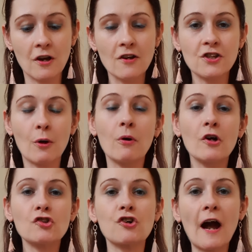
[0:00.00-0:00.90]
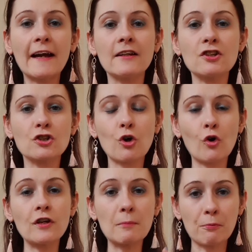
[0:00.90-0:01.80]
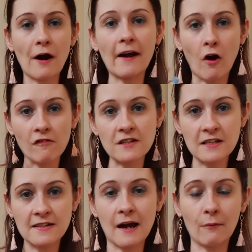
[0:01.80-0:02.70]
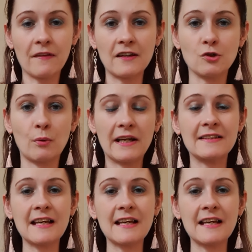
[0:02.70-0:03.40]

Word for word: So, try and sort your priorities out this week.